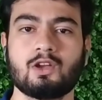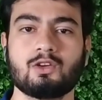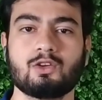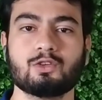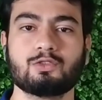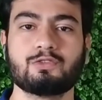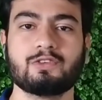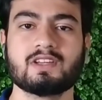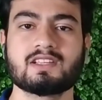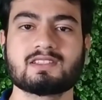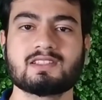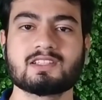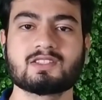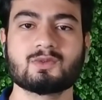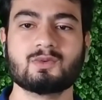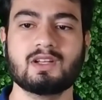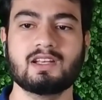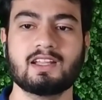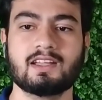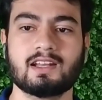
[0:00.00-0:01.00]
To fix this
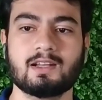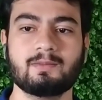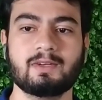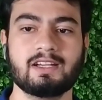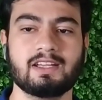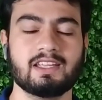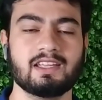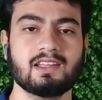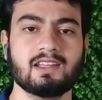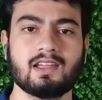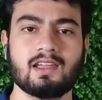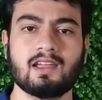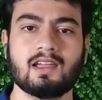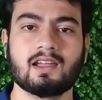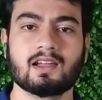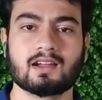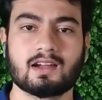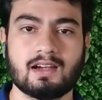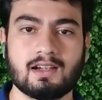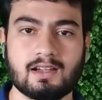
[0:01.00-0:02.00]
vulnerability,
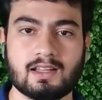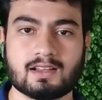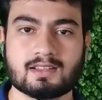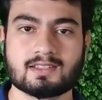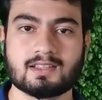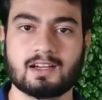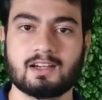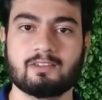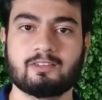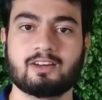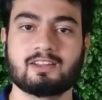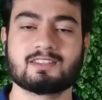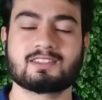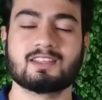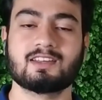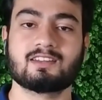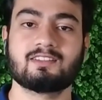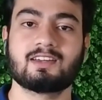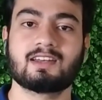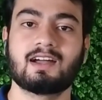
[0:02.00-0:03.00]
conduct server